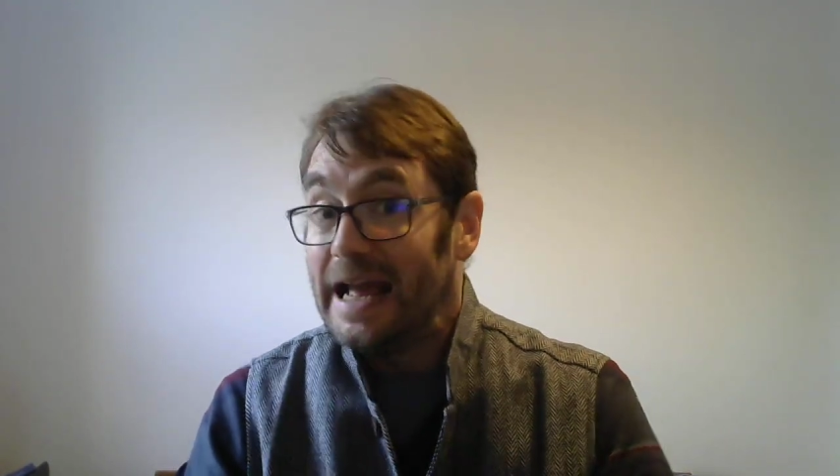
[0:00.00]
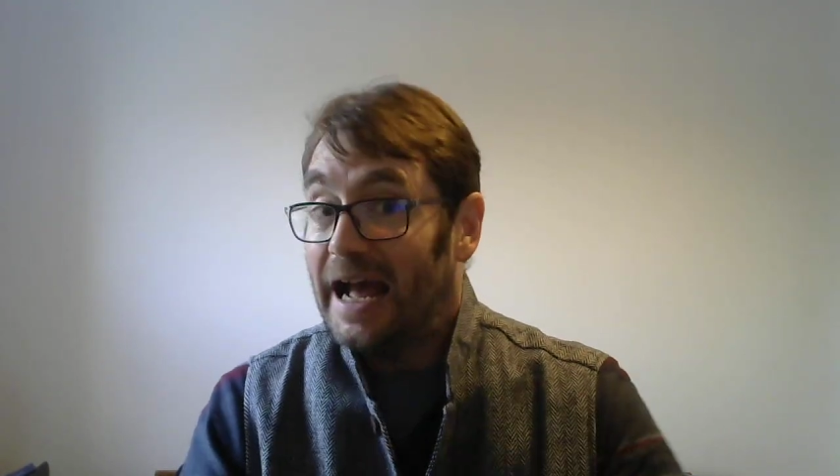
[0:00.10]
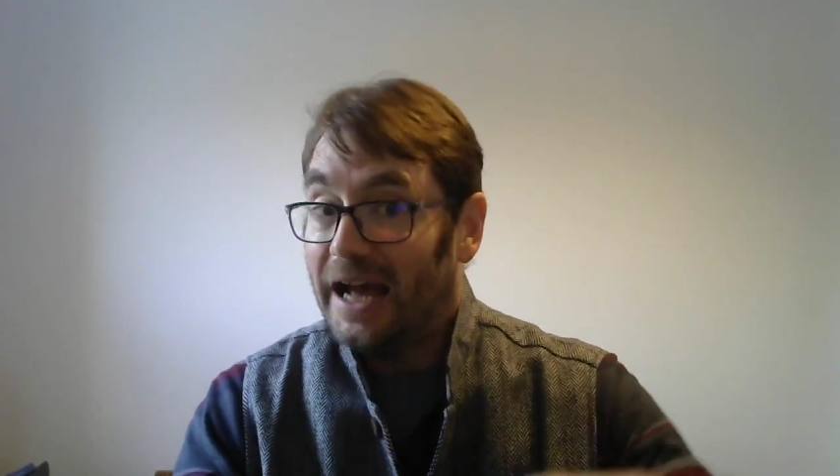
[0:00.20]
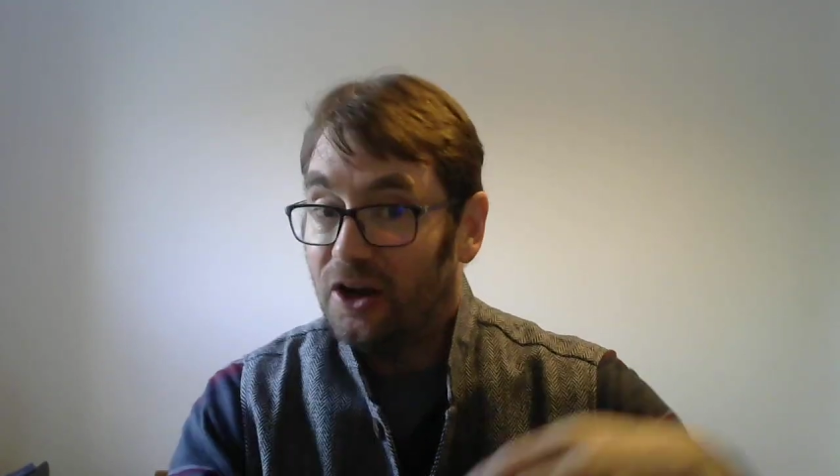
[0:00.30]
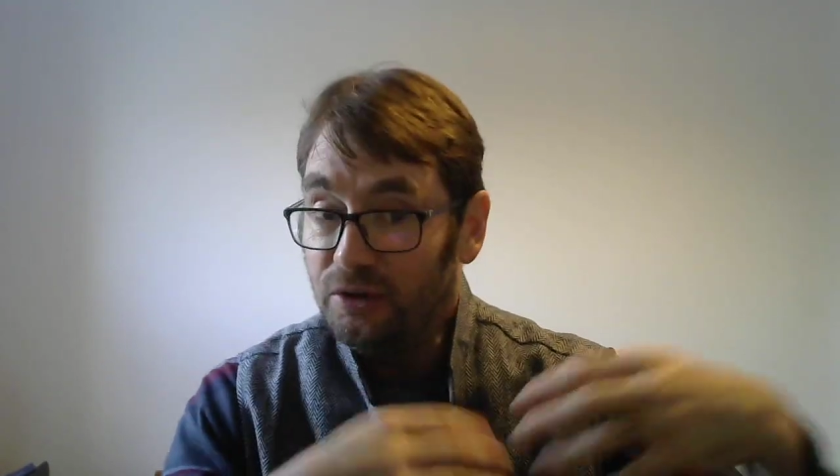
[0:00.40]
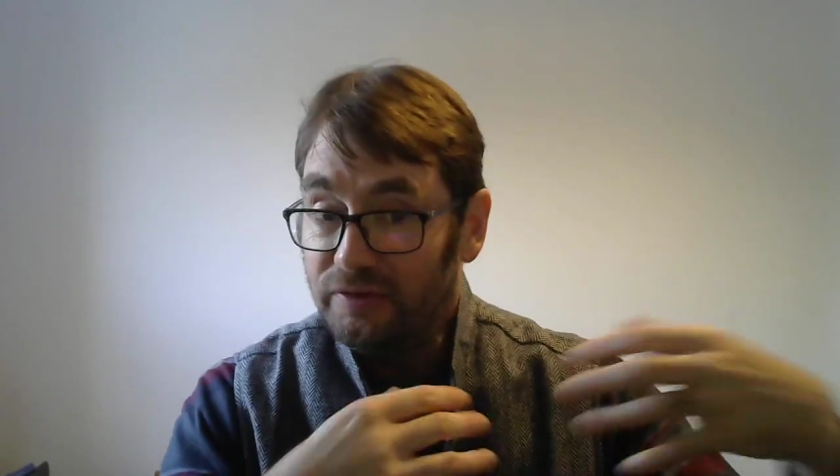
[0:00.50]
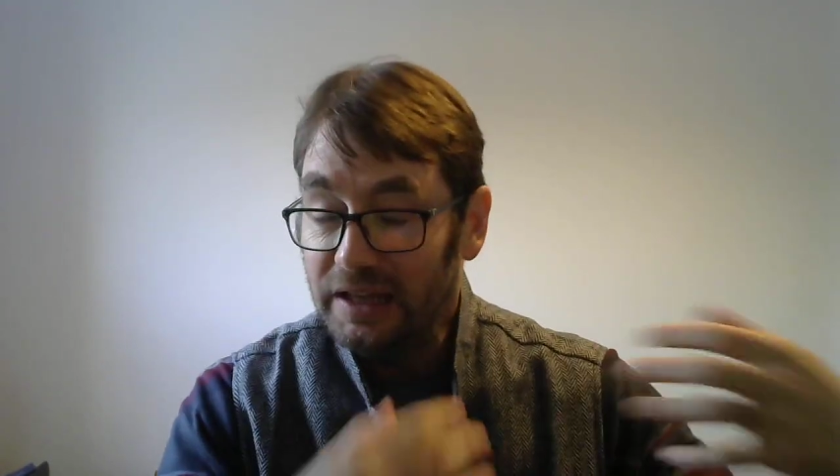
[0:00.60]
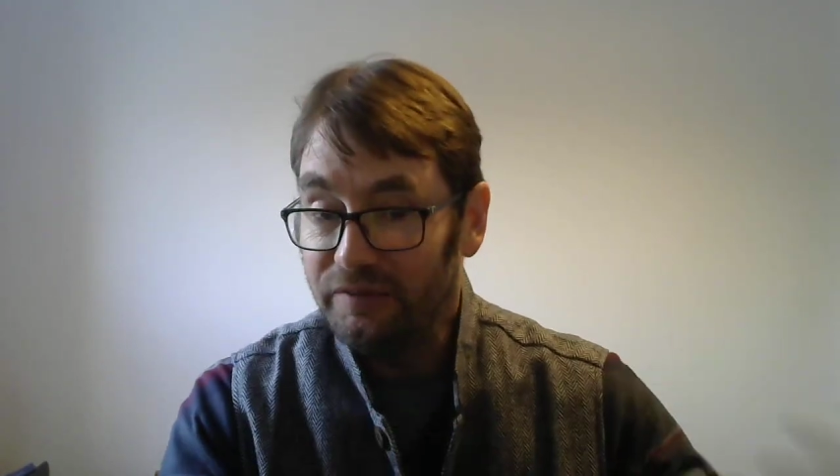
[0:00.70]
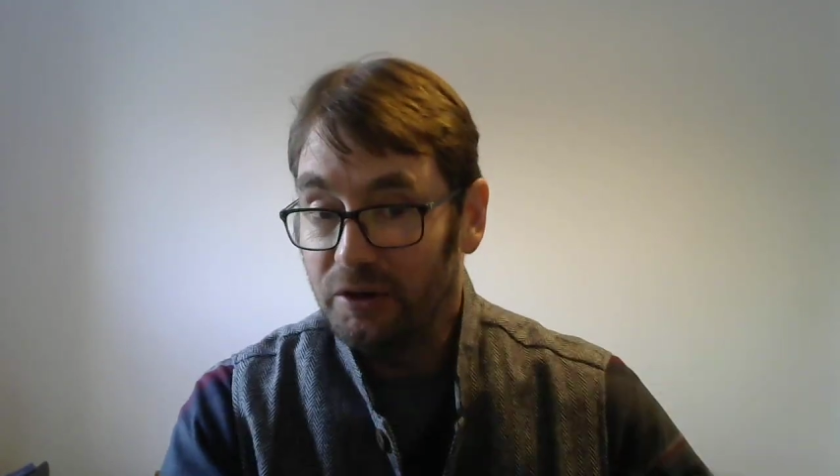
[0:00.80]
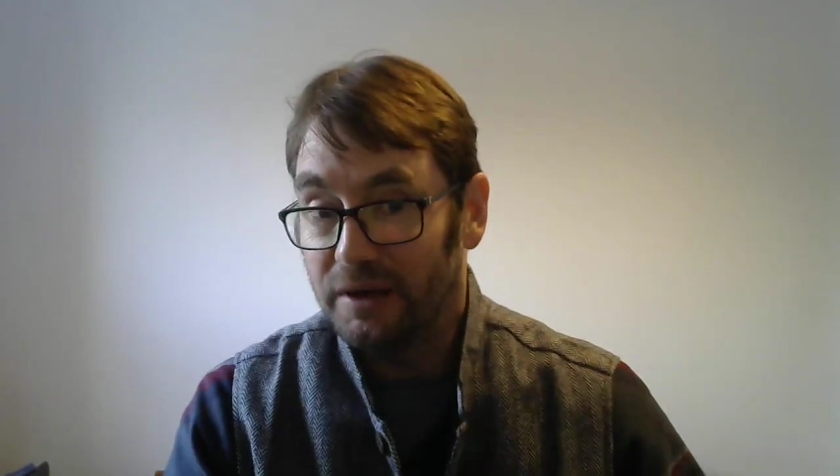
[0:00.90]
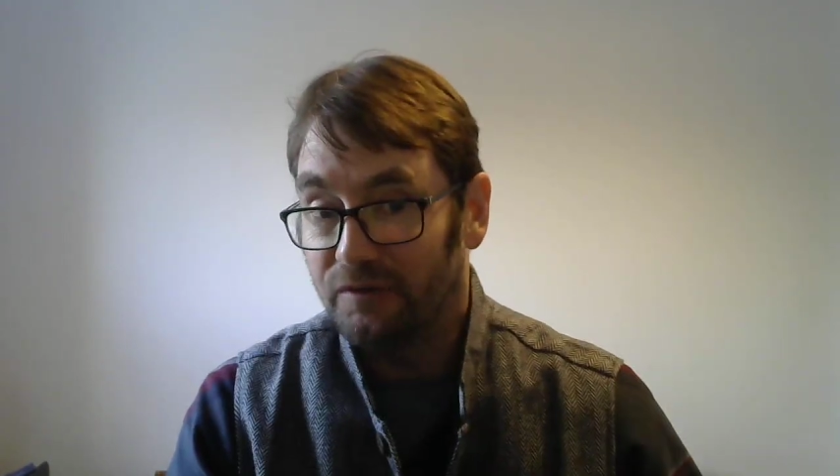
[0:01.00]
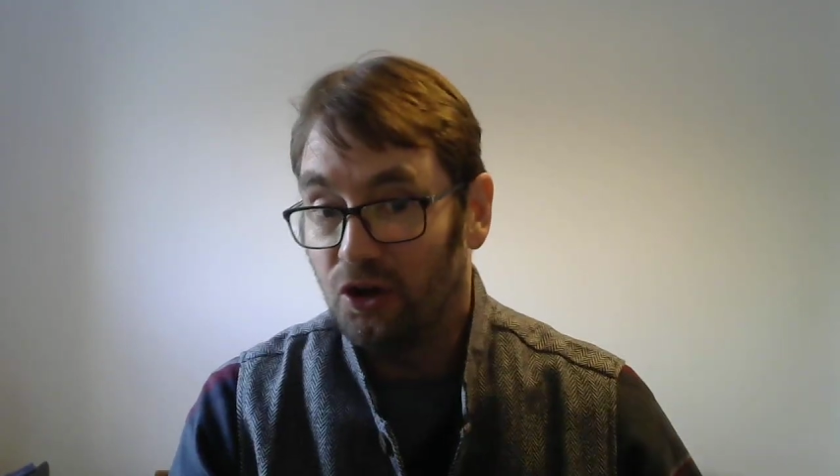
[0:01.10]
and hopefully given a bit of